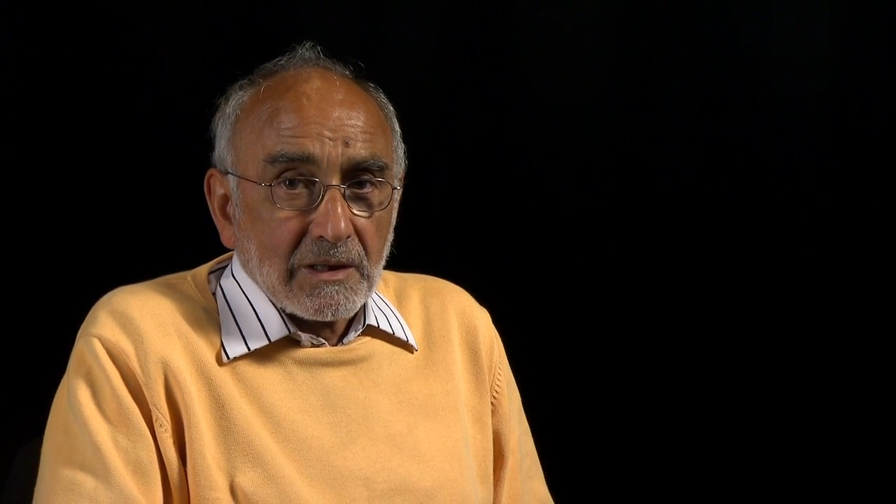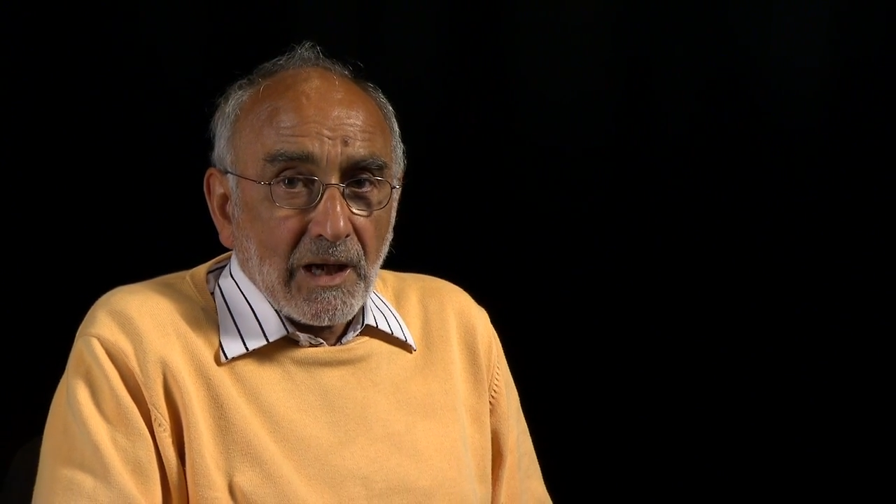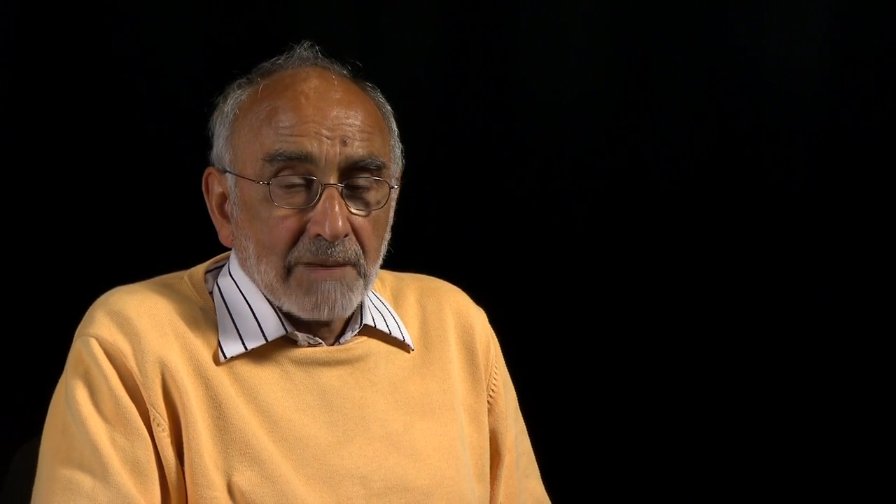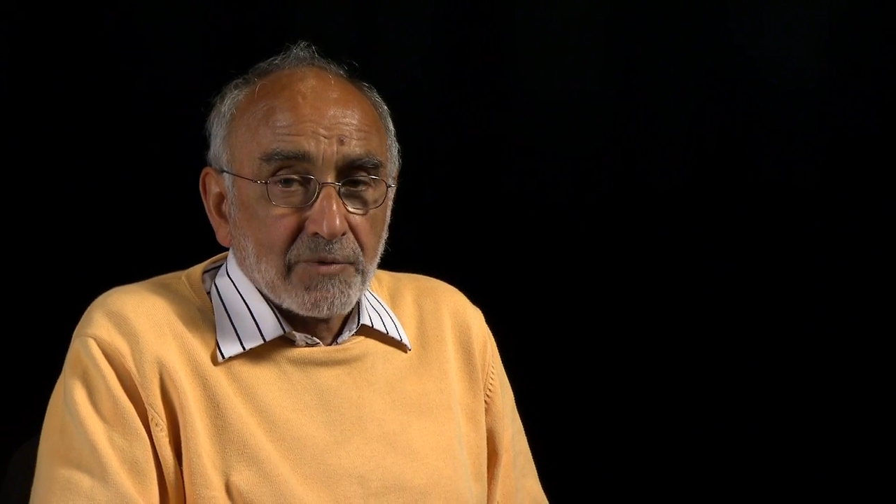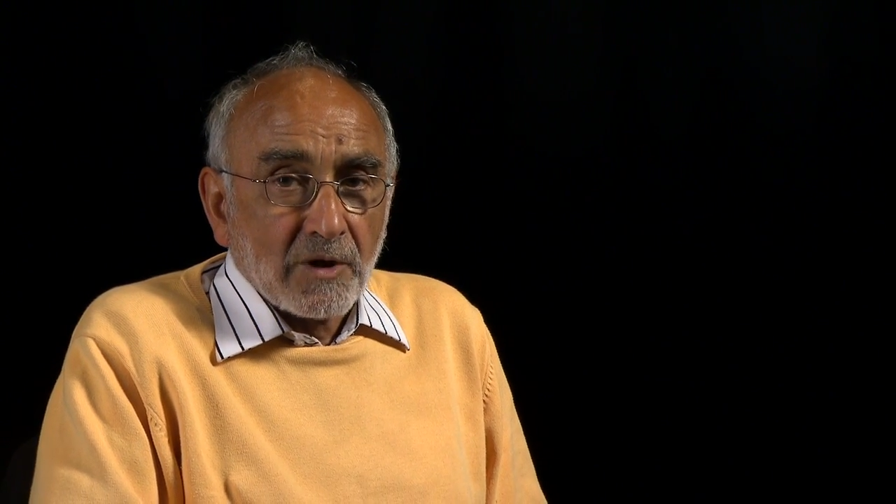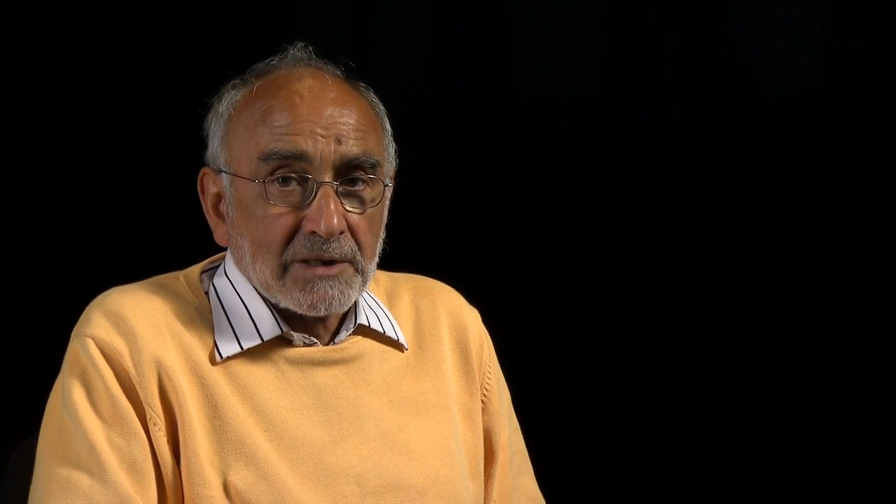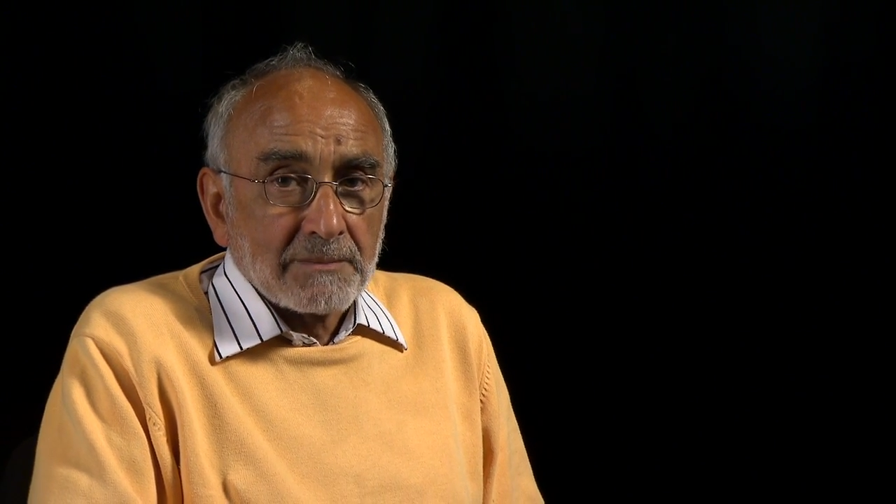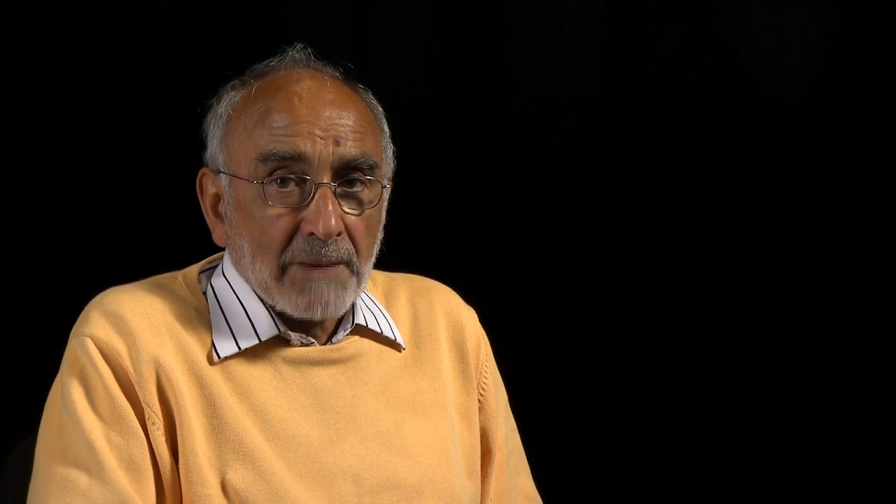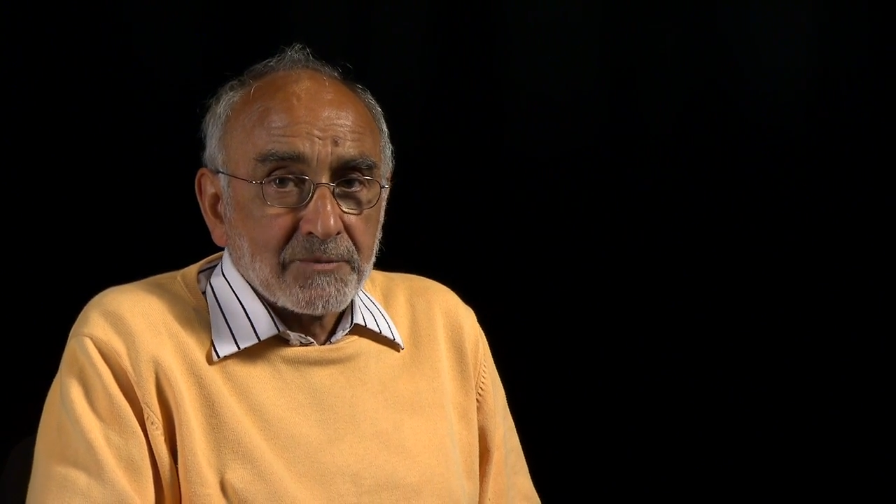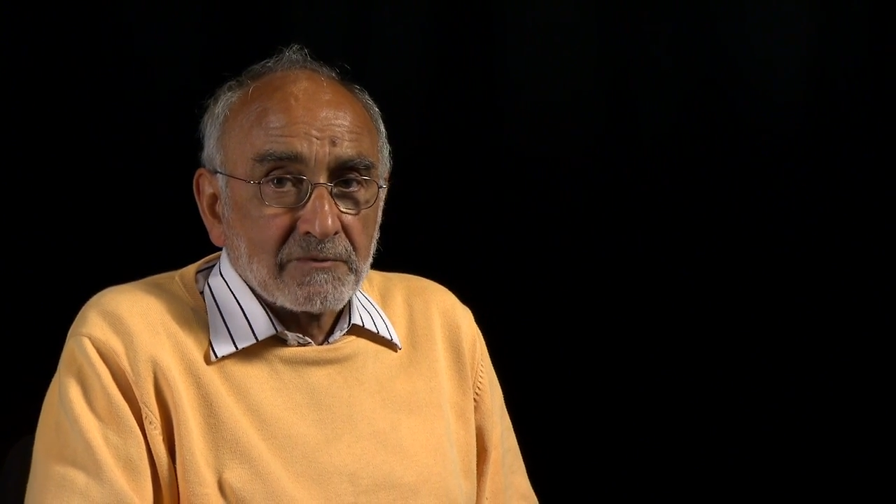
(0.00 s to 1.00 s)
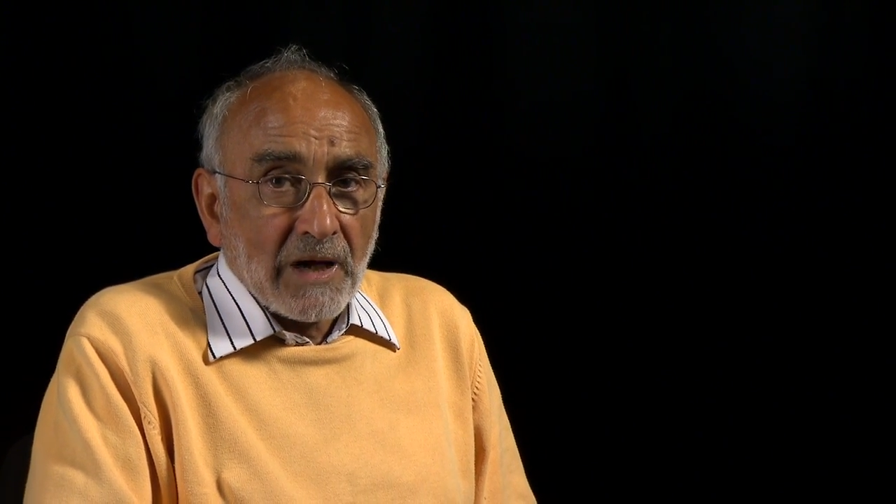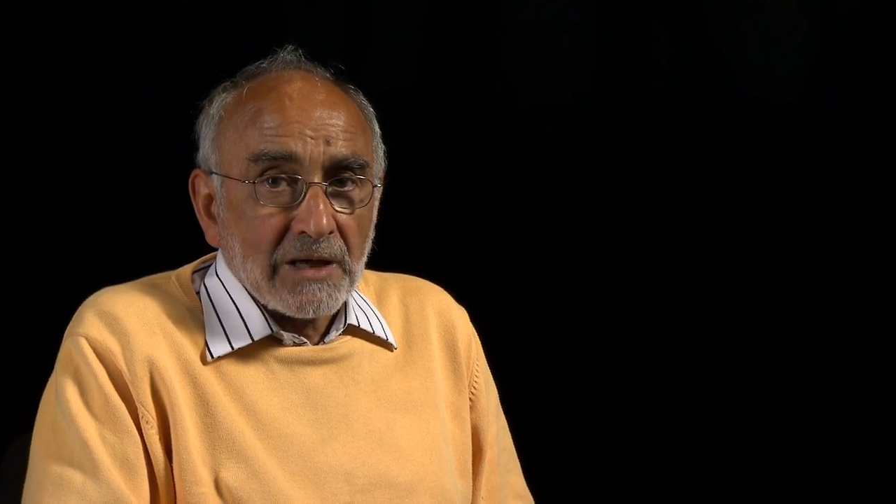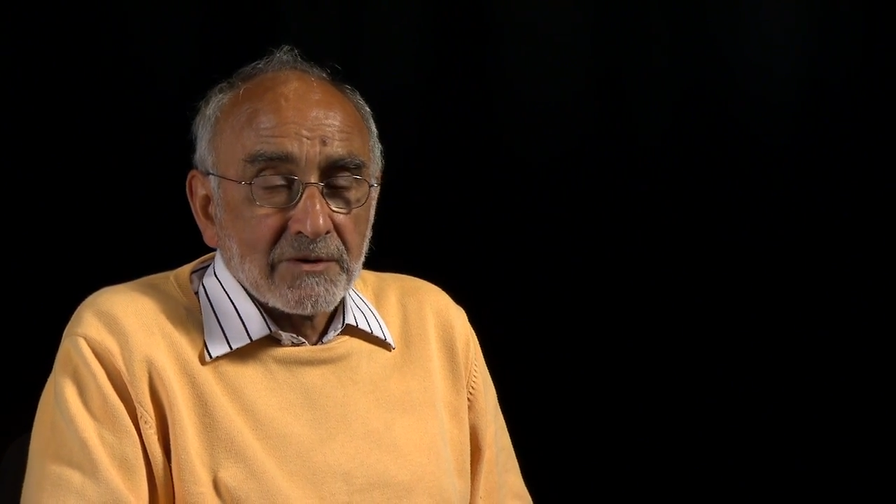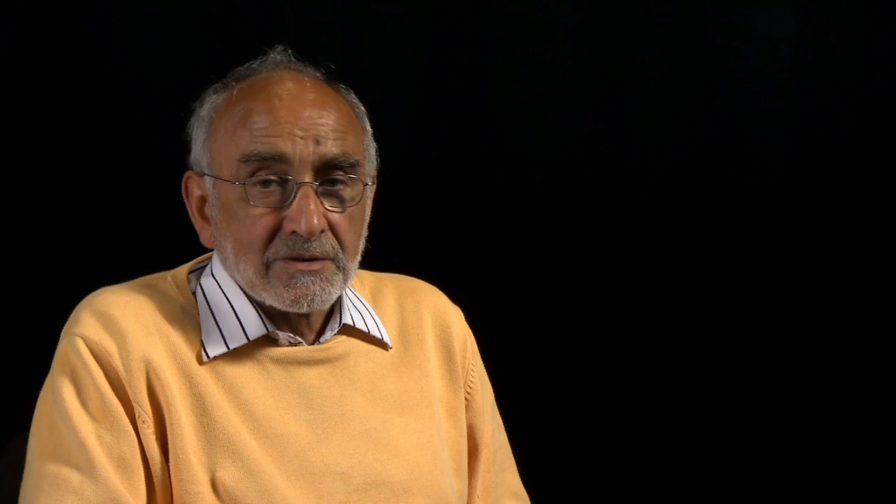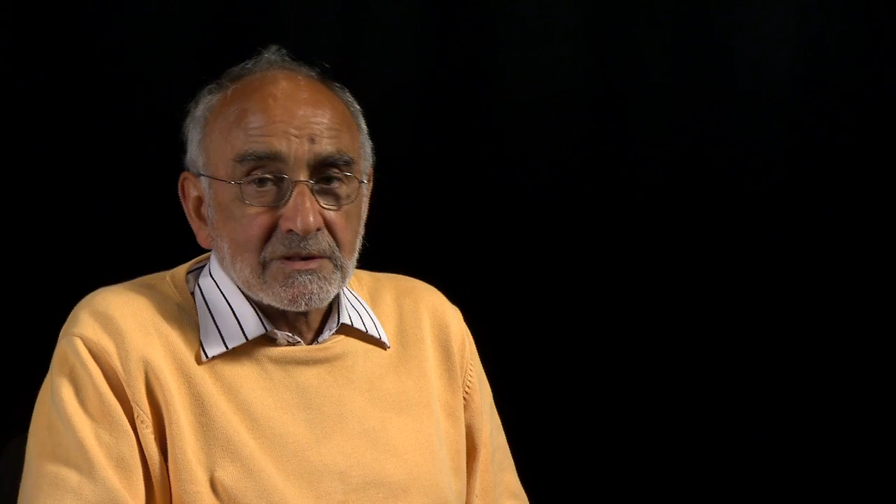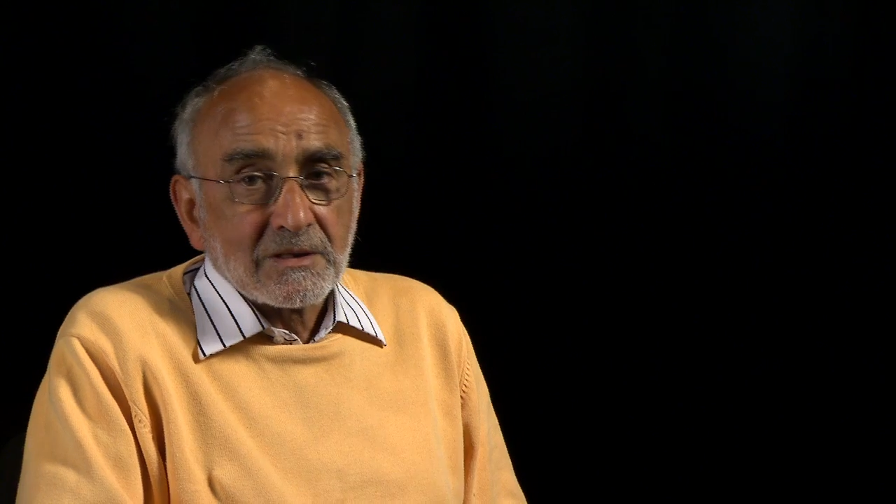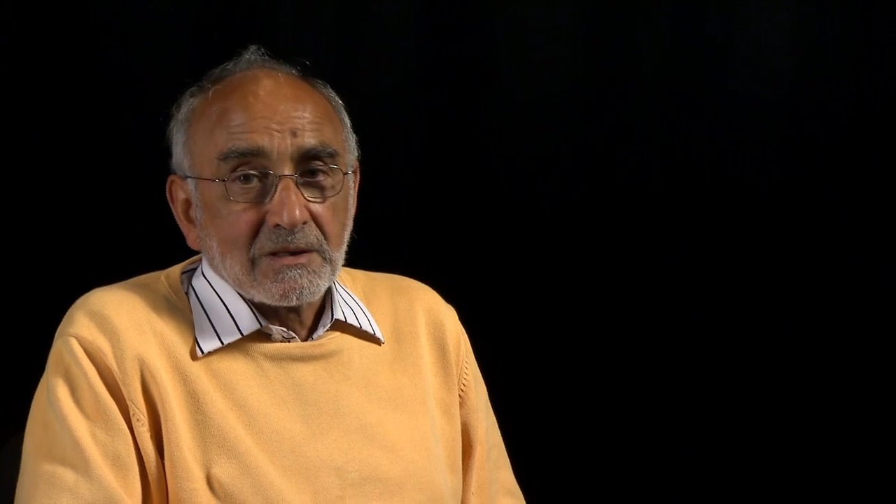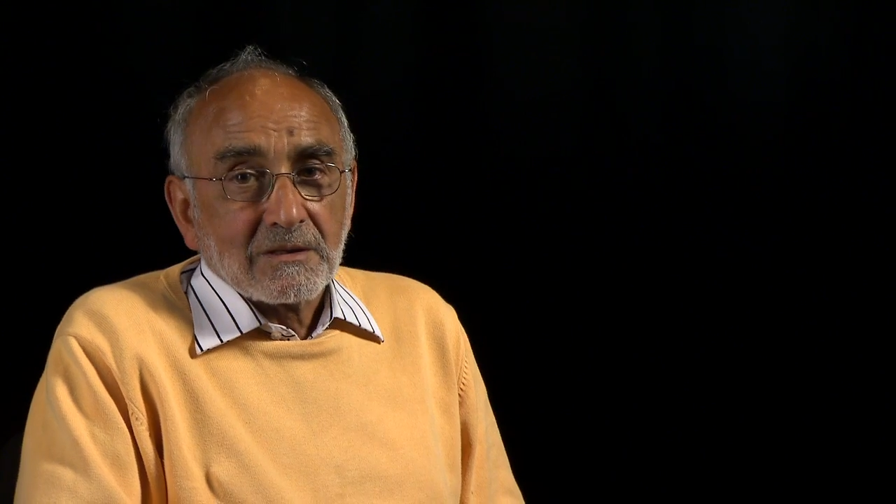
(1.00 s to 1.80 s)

and brought them up to values